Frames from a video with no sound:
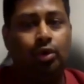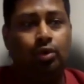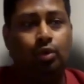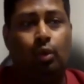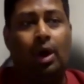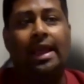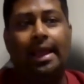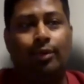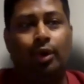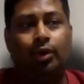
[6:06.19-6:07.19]
why I
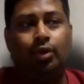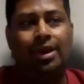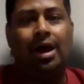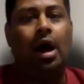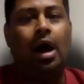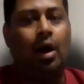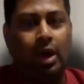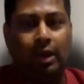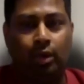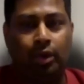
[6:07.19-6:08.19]
want to do, and how I
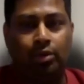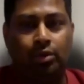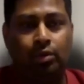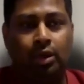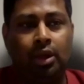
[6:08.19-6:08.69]
want to do,